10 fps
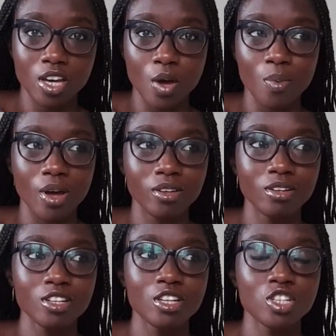
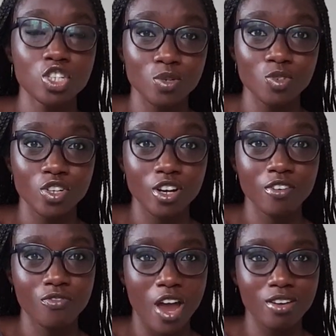about
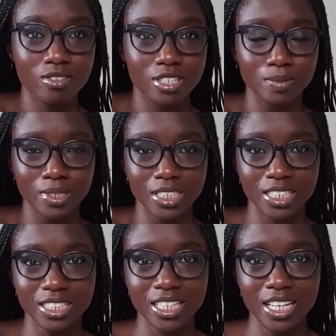Gymshark Bridal Seamless.